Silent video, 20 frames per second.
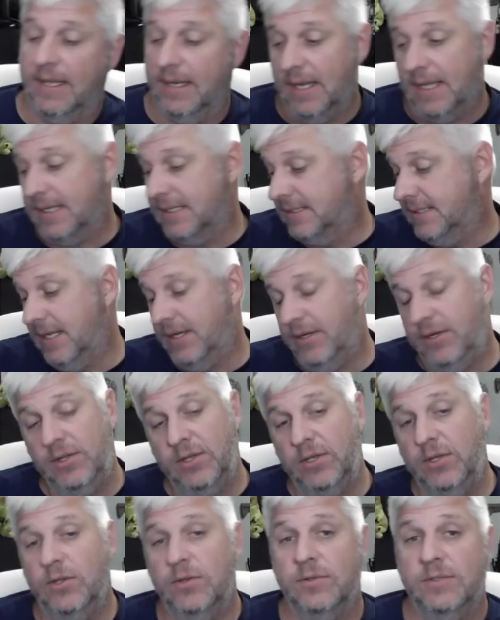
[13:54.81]
And like I said, you
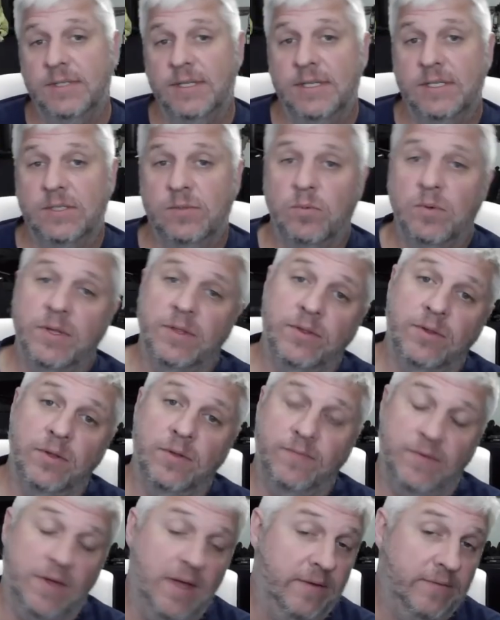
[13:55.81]
can use this with,
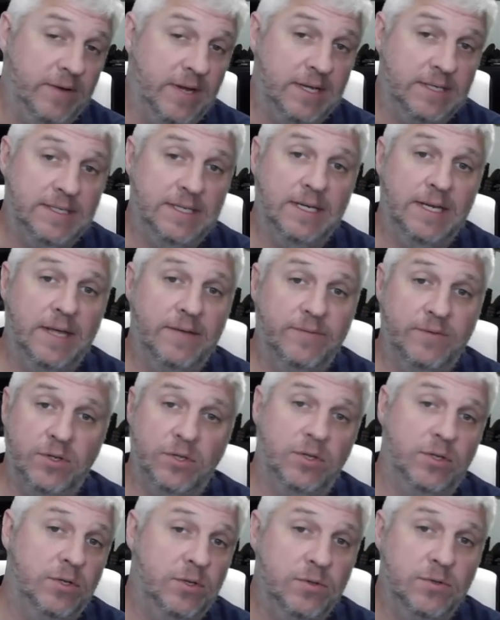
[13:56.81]
if you have a 1911, you
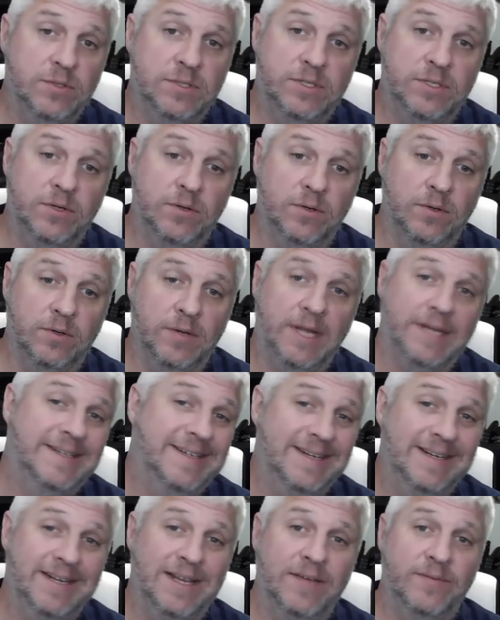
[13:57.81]
can use your
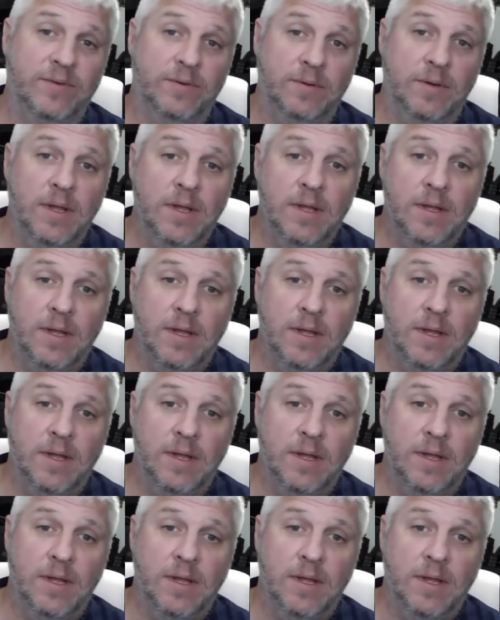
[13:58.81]
1911